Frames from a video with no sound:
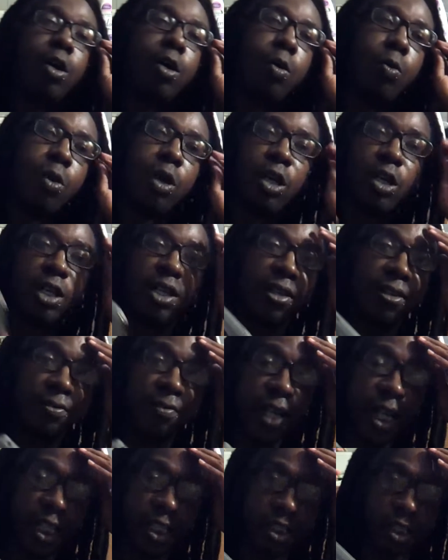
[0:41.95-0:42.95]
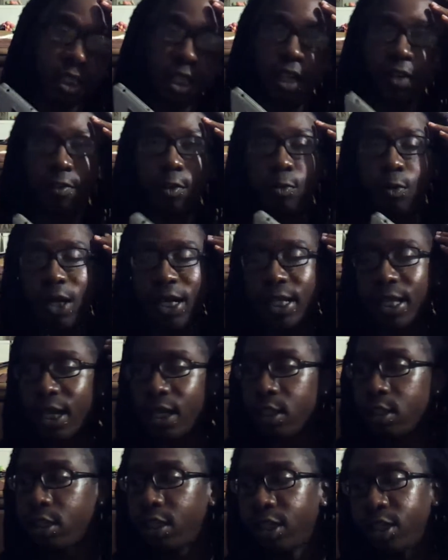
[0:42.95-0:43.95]
Word of advice to everyone
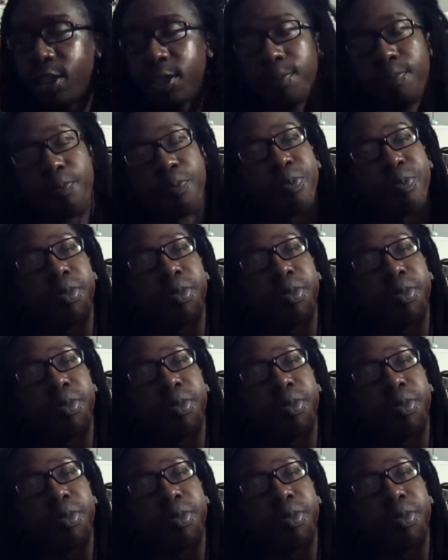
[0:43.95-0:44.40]
out there: